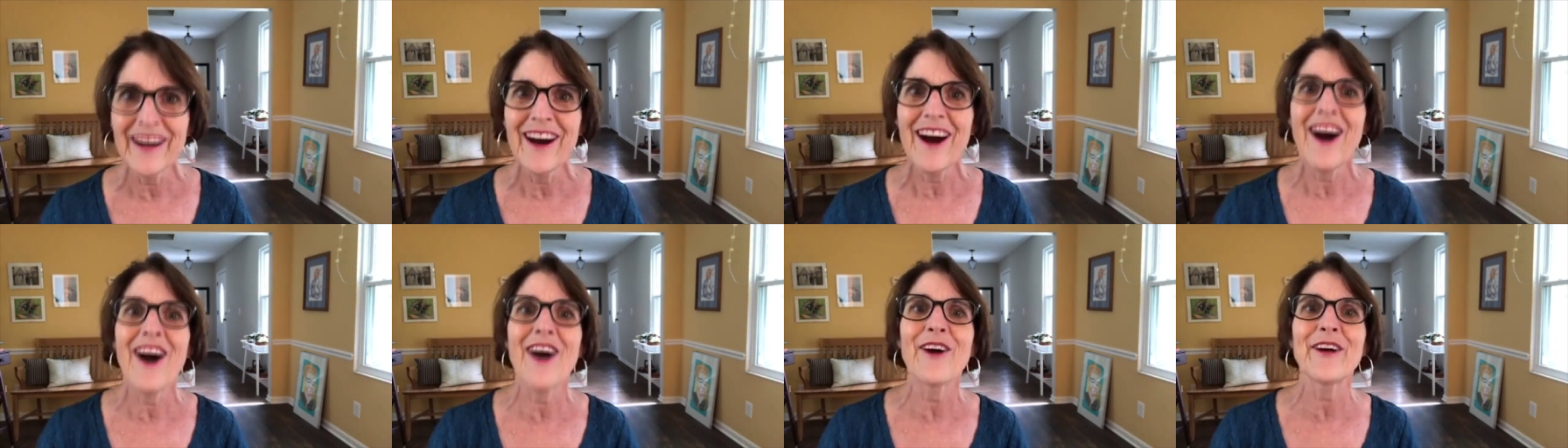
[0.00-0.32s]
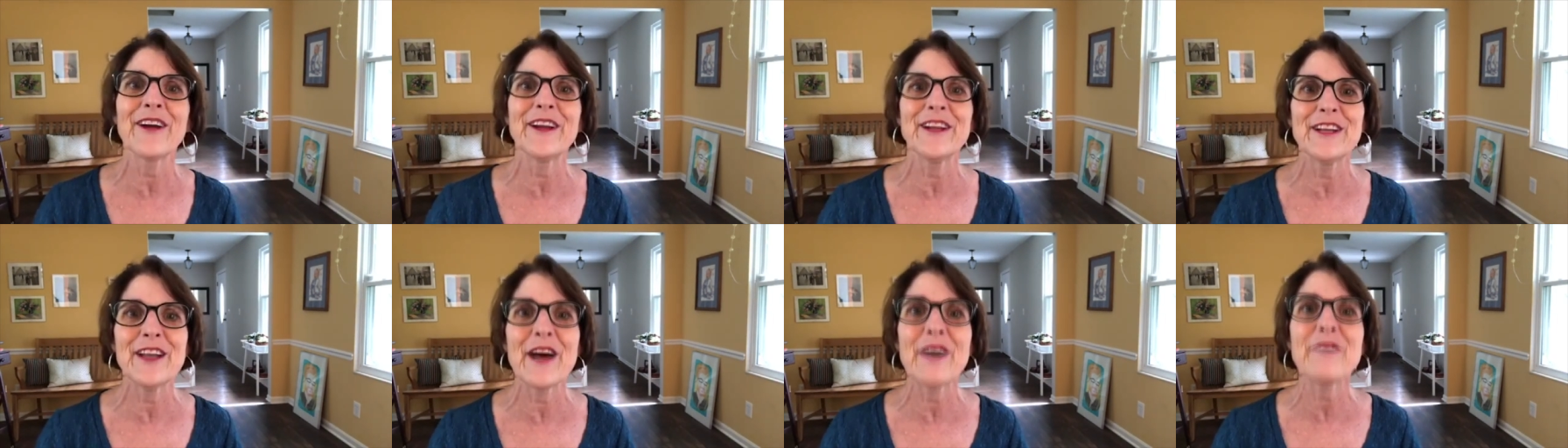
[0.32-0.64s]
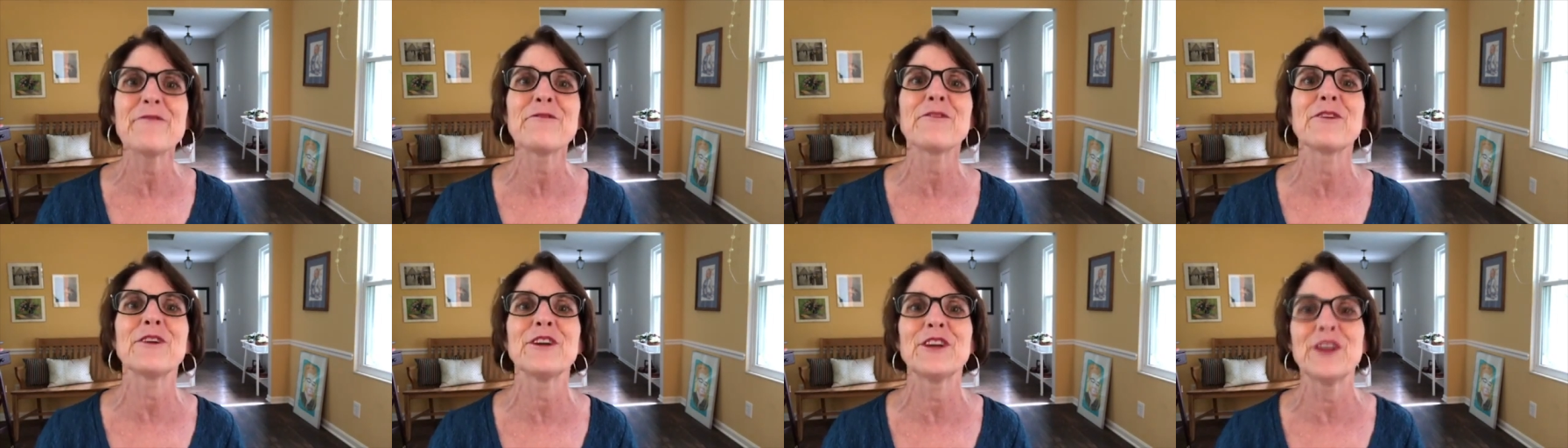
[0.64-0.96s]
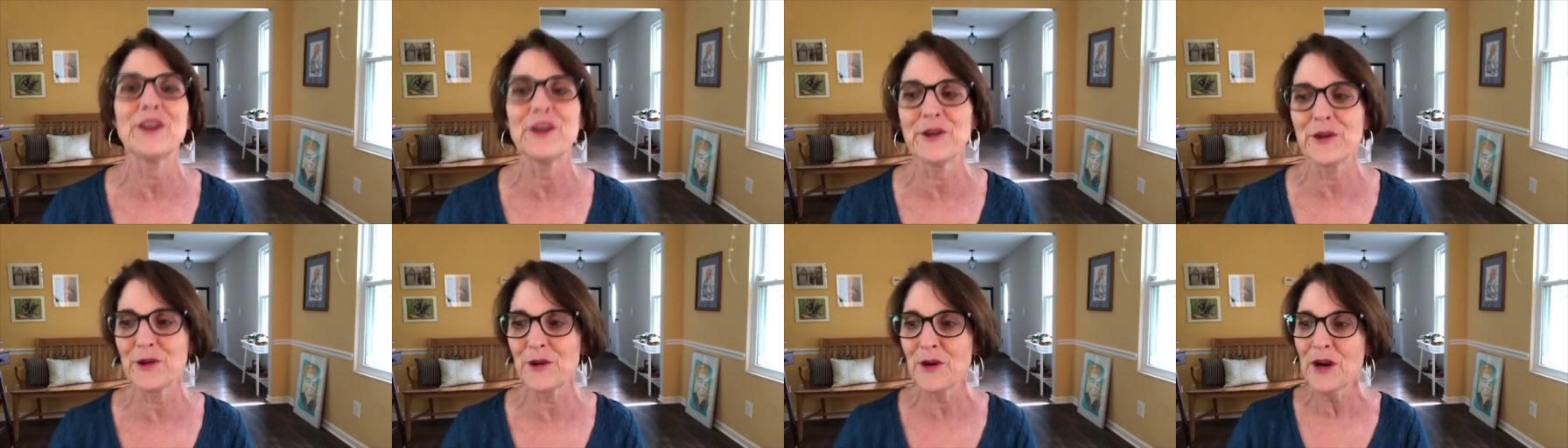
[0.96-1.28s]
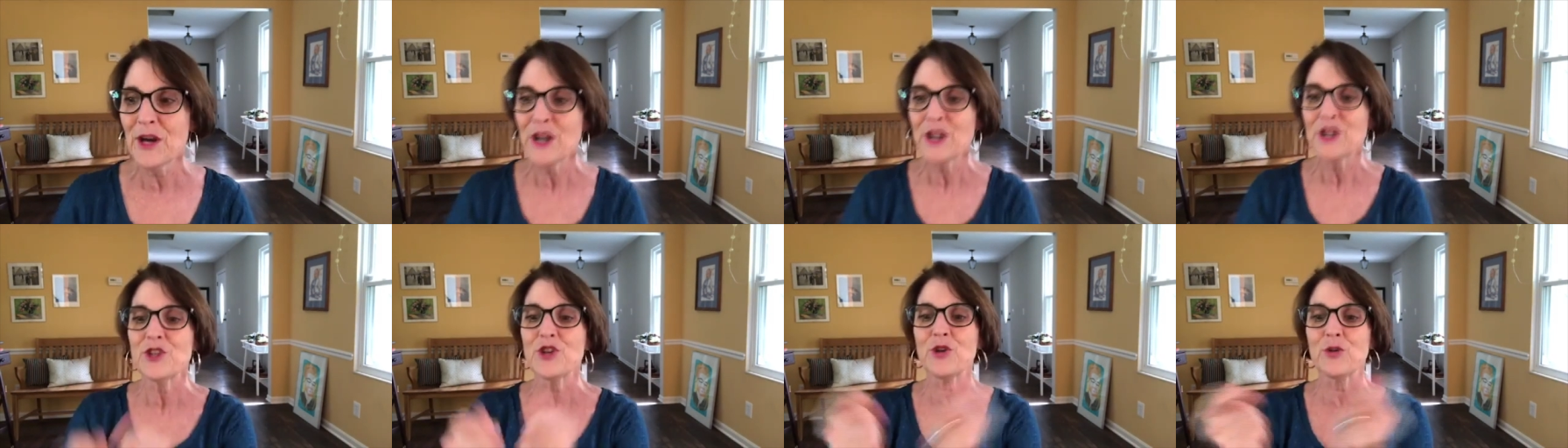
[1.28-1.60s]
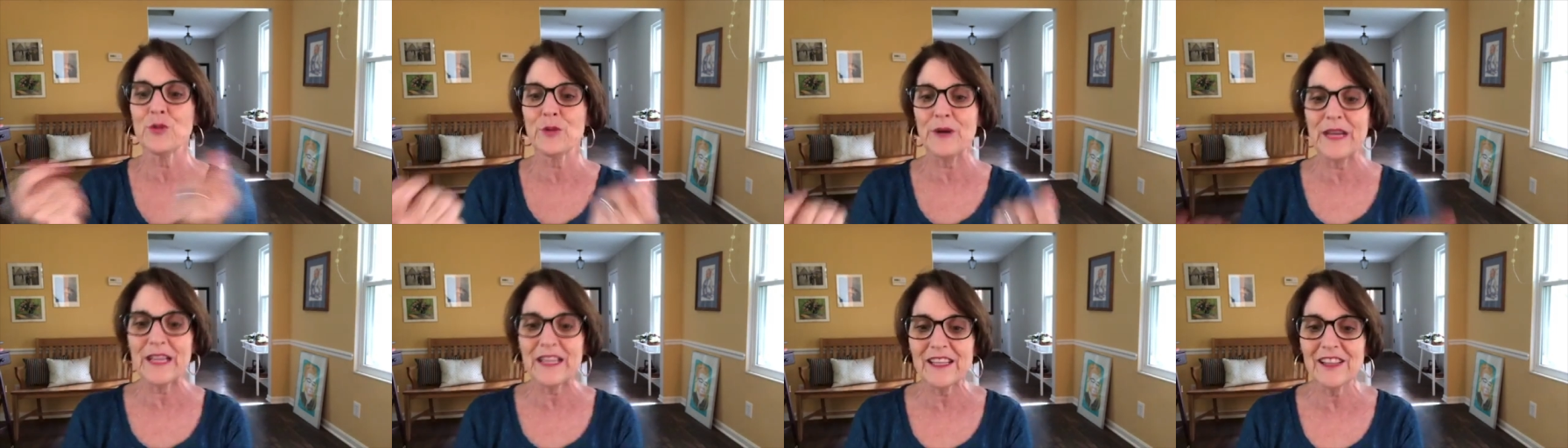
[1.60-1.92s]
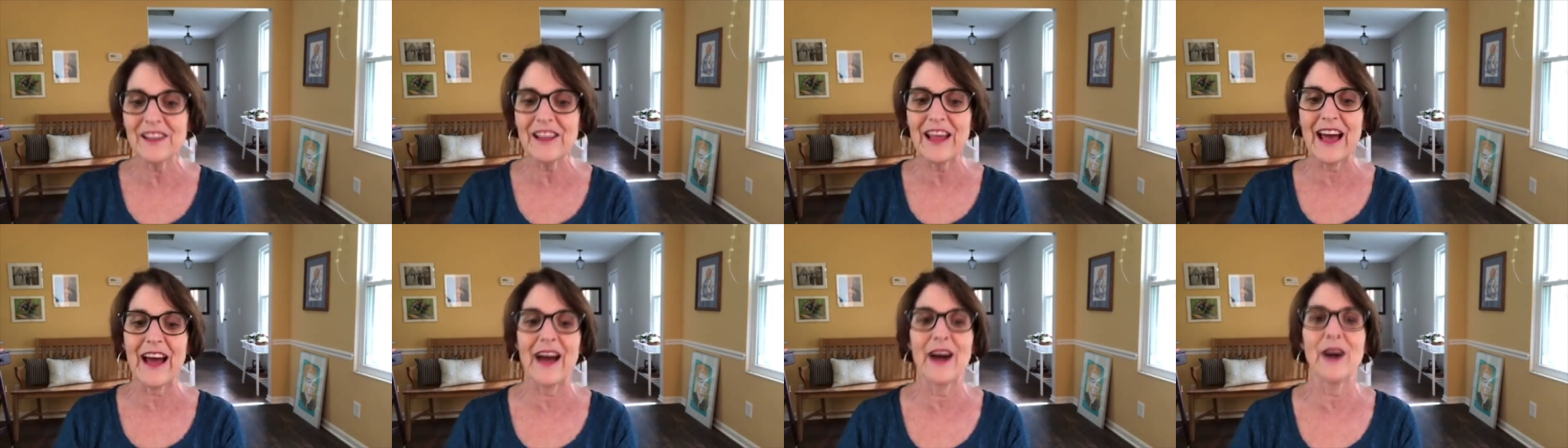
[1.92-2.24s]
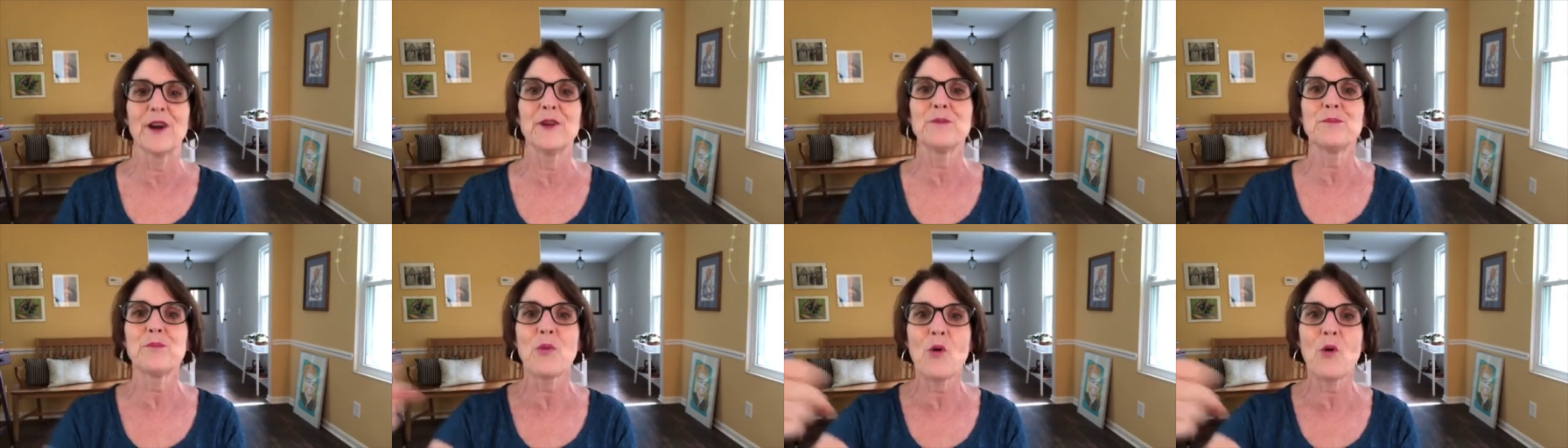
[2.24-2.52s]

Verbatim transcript: are enough for you to read aloud,